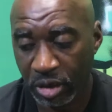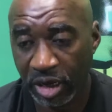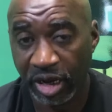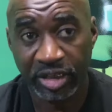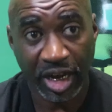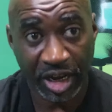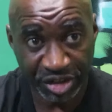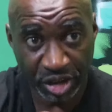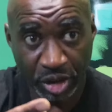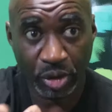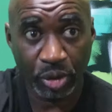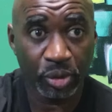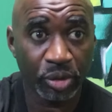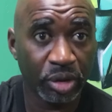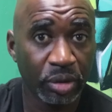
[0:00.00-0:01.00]
uh, as I
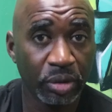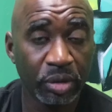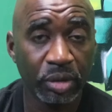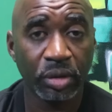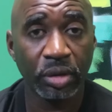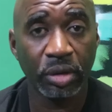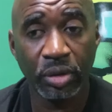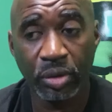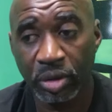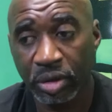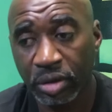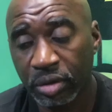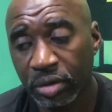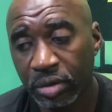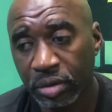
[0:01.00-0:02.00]
showed
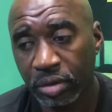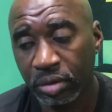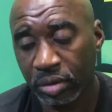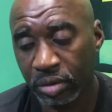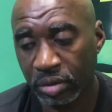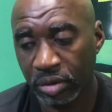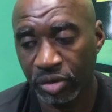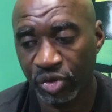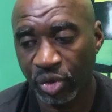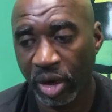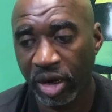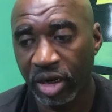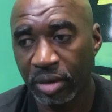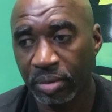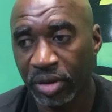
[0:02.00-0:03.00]
you the the
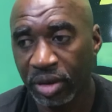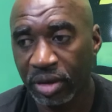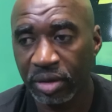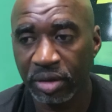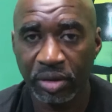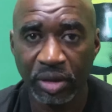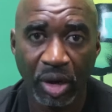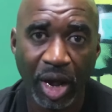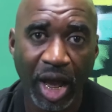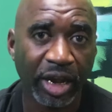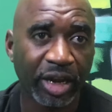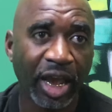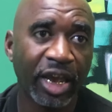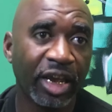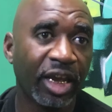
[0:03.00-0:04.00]
trailer, but you yeah, know
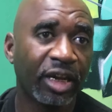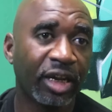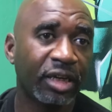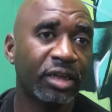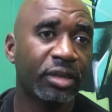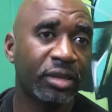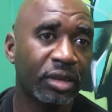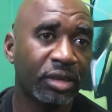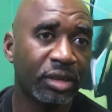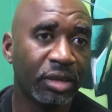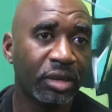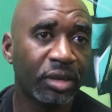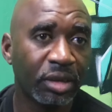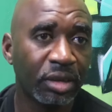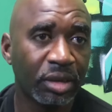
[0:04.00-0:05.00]
I, seen, I can't. I seen the
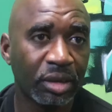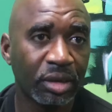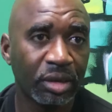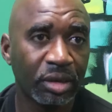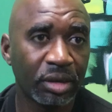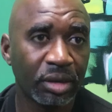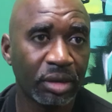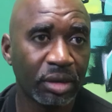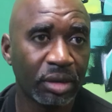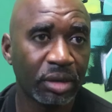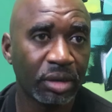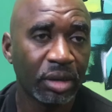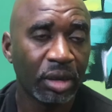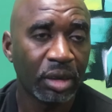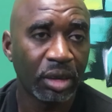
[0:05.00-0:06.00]
behind the scenes shit, shit
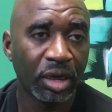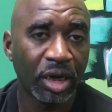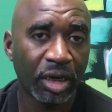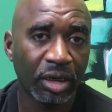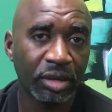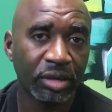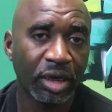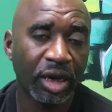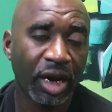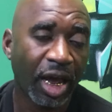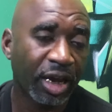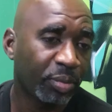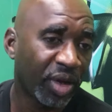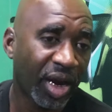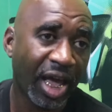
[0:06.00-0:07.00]
fire. Yeah,
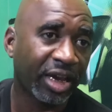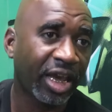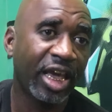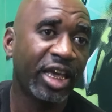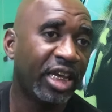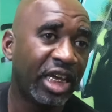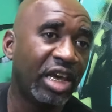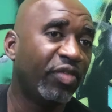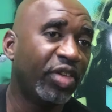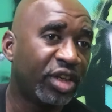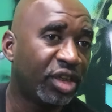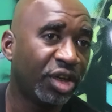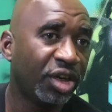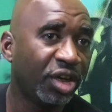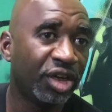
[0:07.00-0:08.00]
and I but I can't
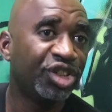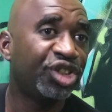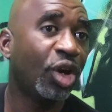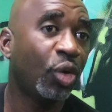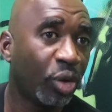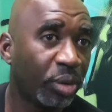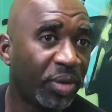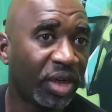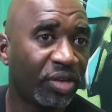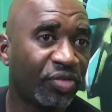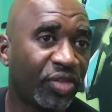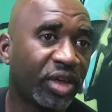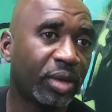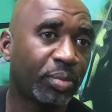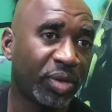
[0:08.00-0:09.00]
give it to you to show the
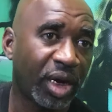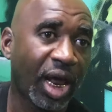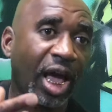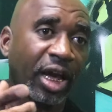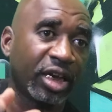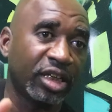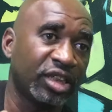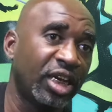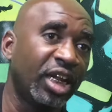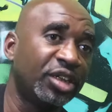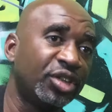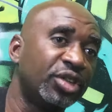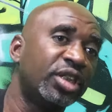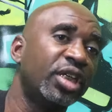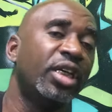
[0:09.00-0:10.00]
motherfucker, but no. I can
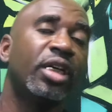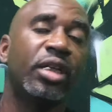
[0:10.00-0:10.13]
let you